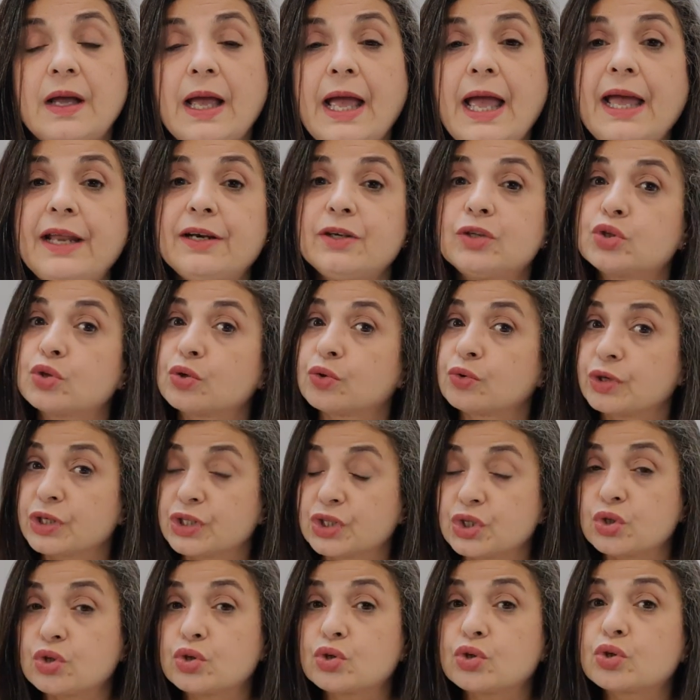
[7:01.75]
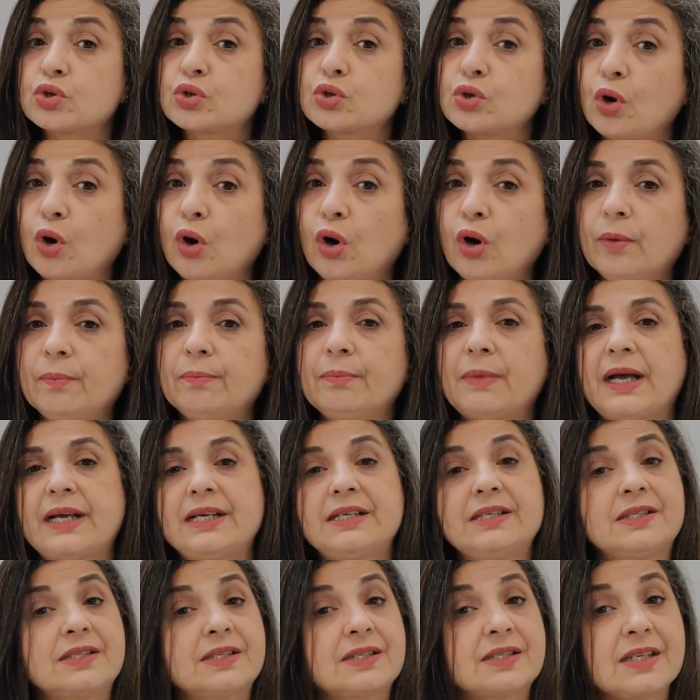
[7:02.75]
and to restore
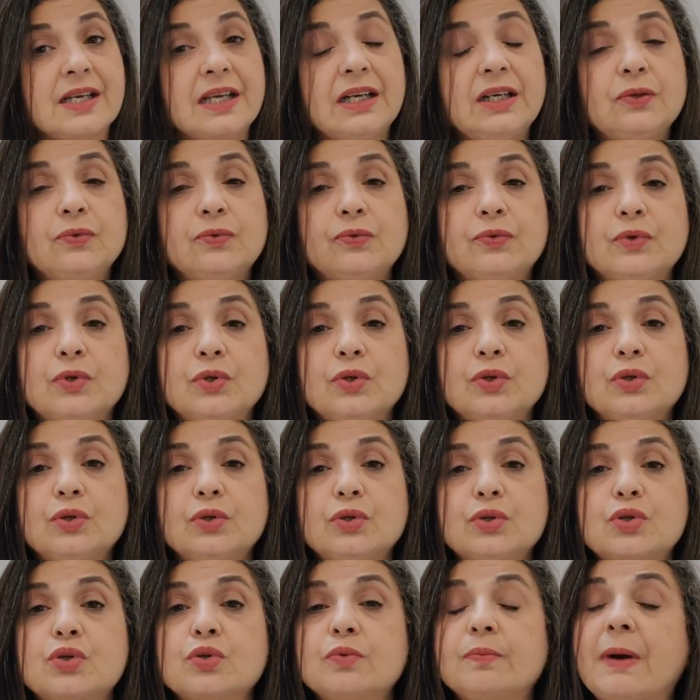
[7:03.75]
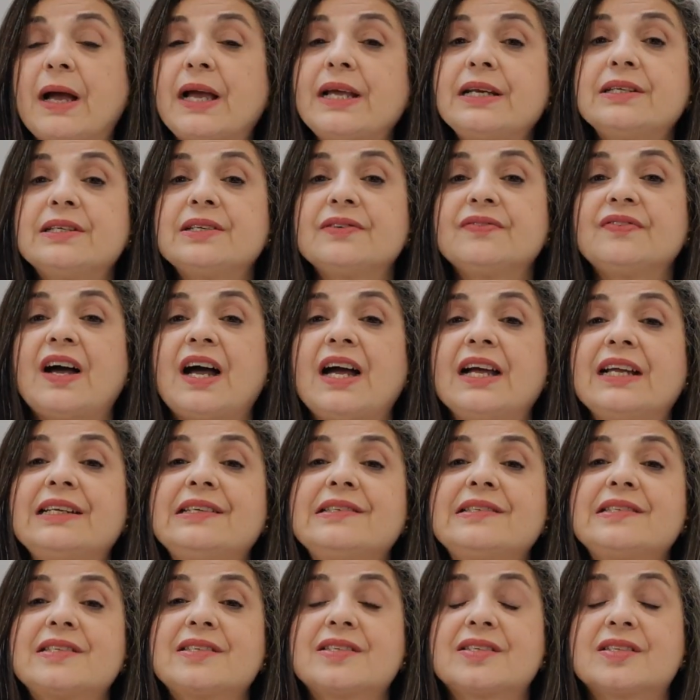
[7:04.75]
myself to my divine
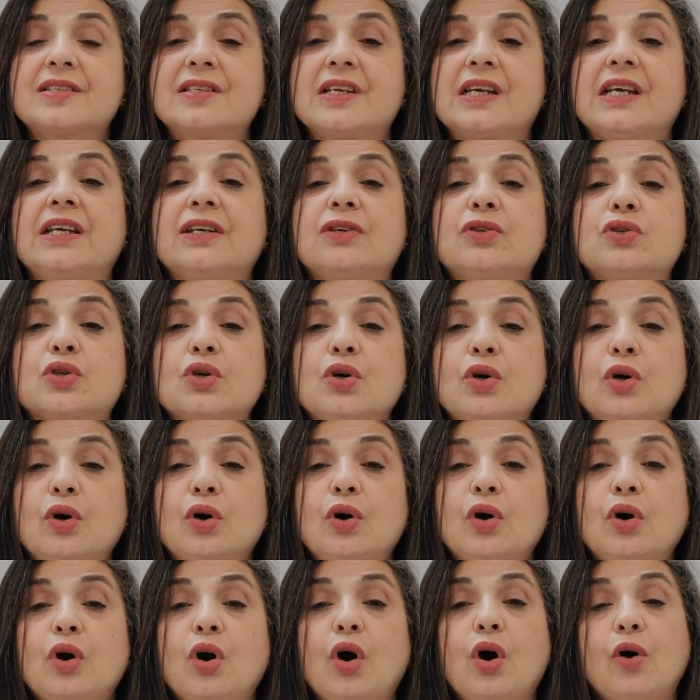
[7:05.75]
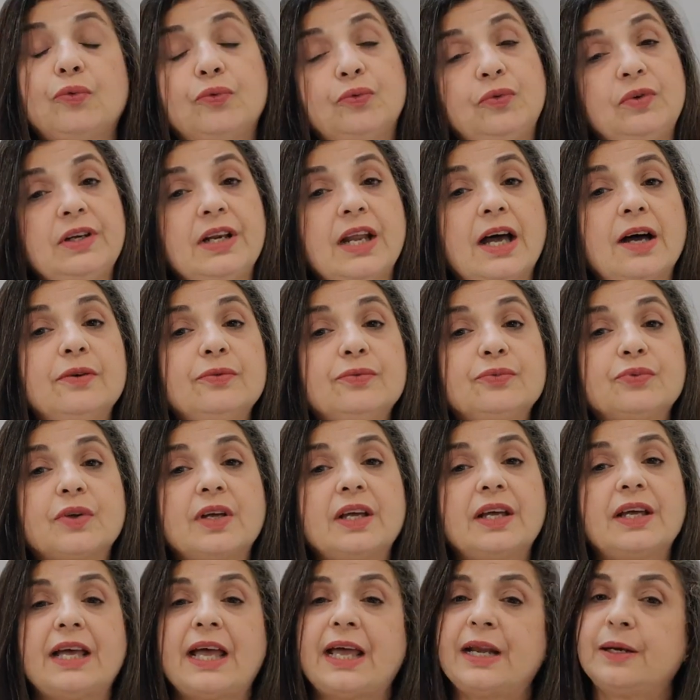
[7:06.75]
state of love
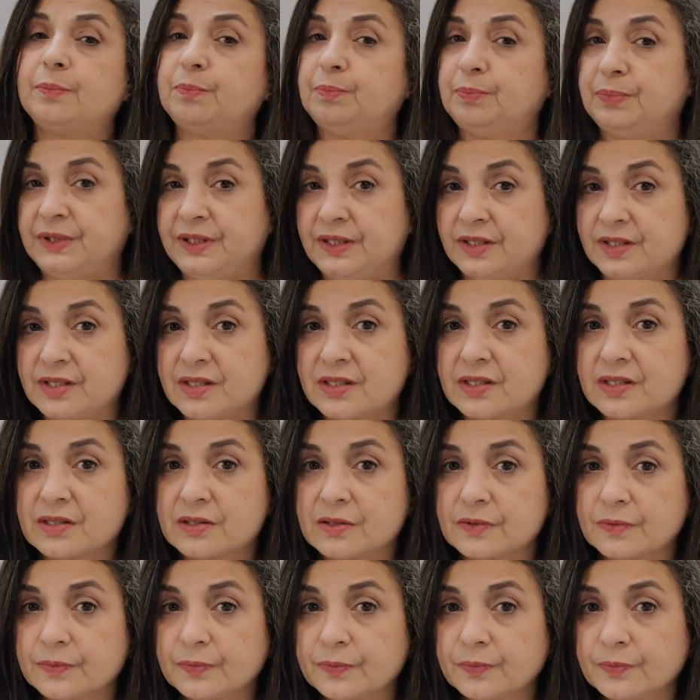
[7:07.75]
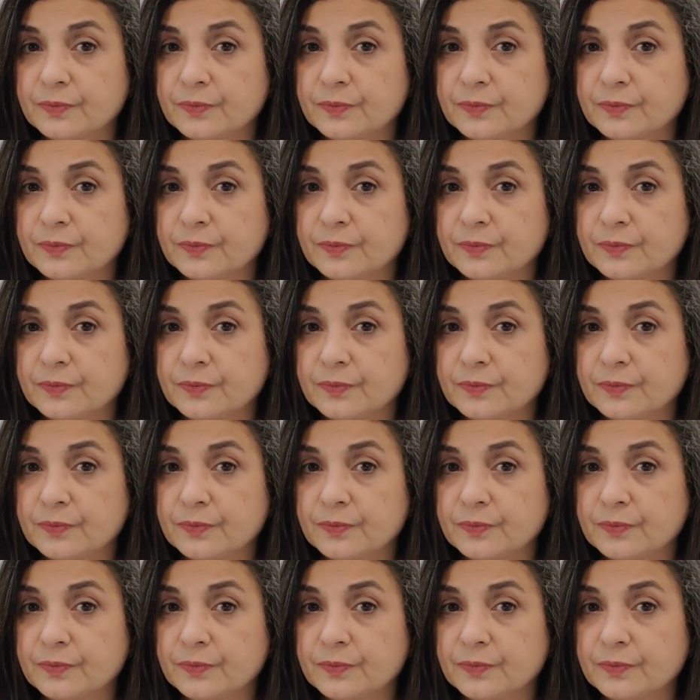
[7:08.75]
and peace.